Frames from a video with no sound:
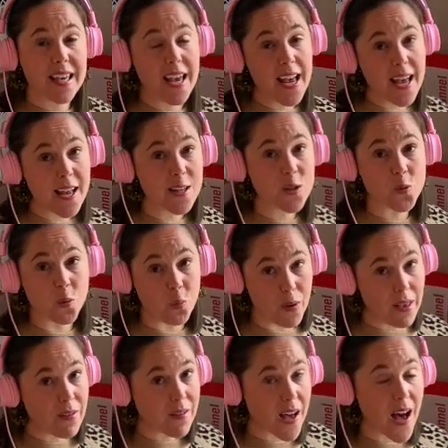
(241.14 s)
kids
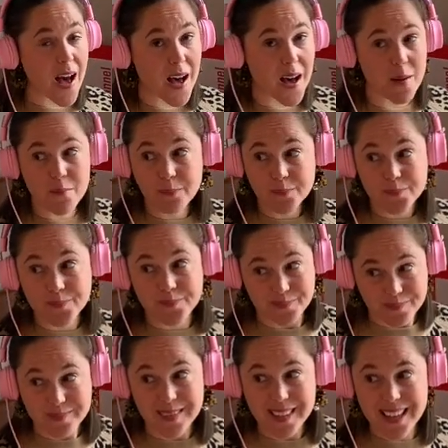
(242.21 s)
will come
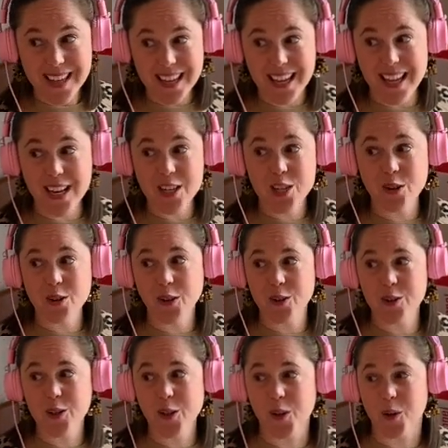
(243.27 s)
into your
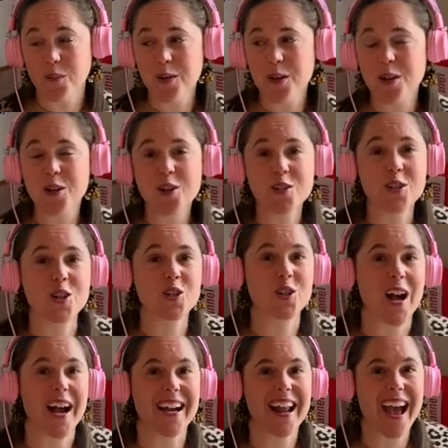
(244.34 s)
Zoom to
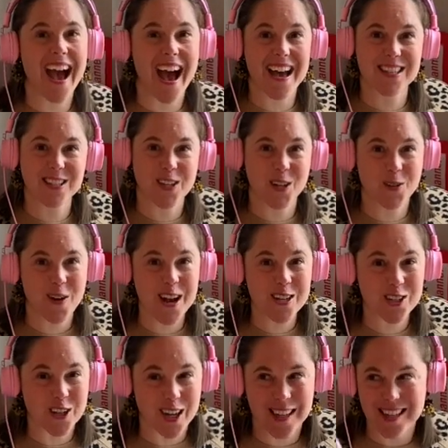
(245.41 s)
try to ask you
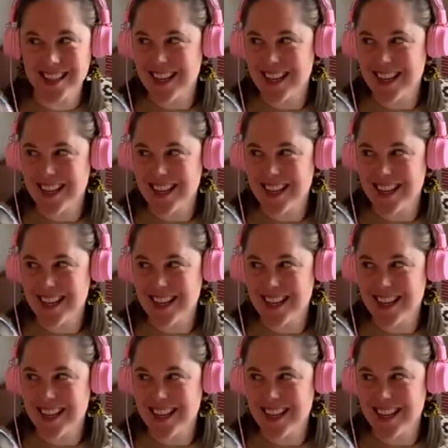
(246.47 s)
questions.